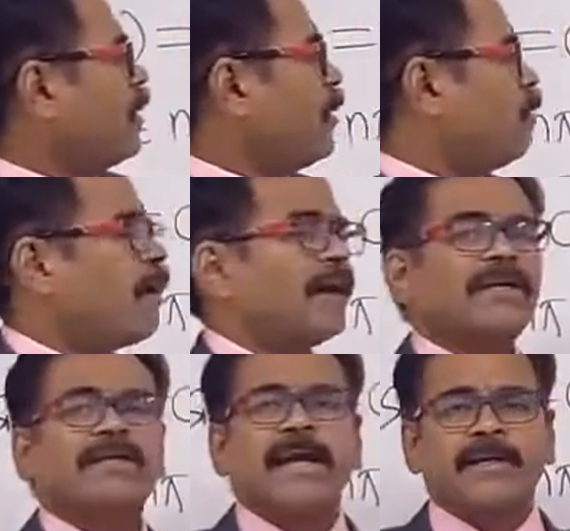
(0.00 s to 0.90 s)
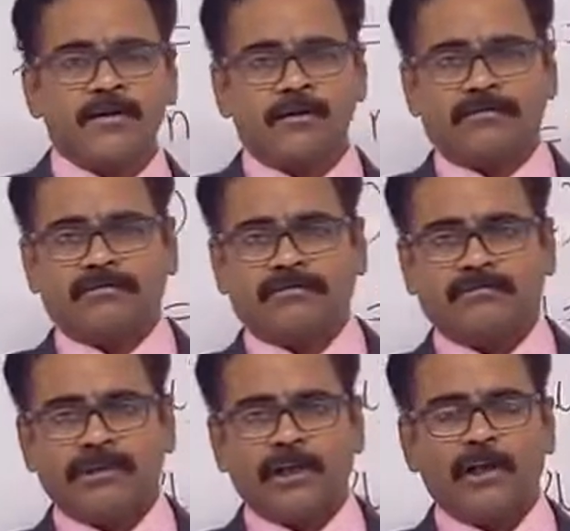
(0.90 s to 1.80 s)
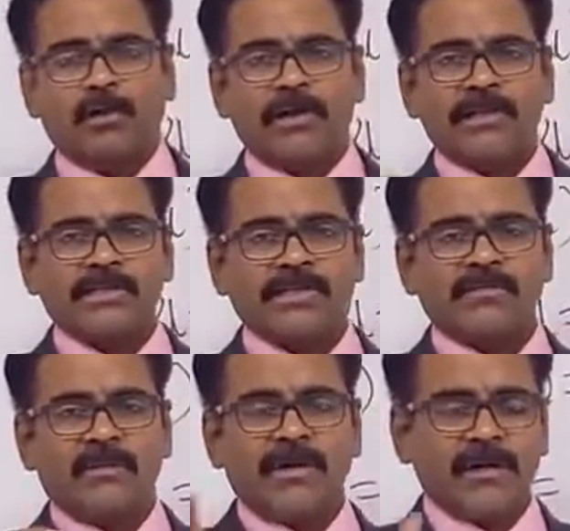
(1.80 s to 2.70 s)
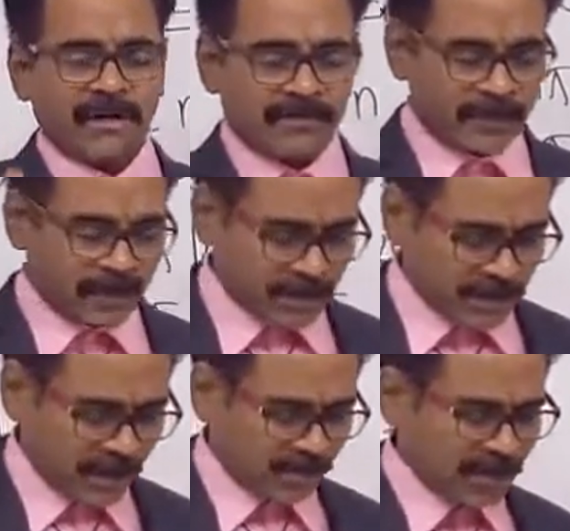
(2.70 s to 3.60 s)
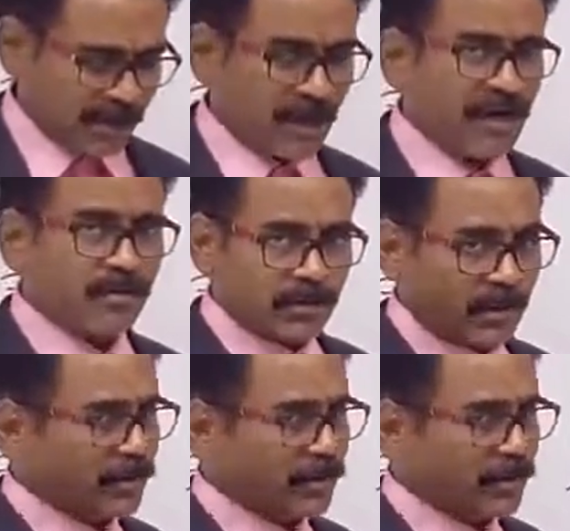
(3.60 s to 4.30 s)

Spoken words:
What is I2? Lowest moment of inertia of the column's cross